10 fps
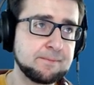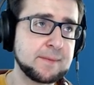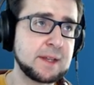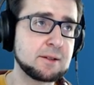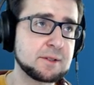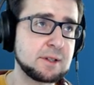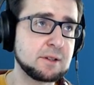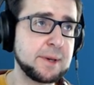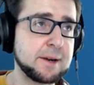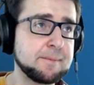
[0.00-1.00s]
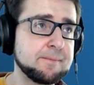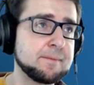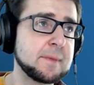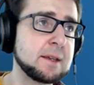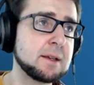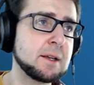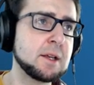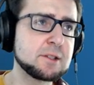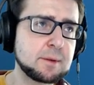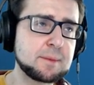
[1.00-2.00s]
that looks a lot better.
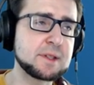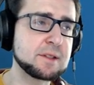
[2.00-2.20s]
Sometimes it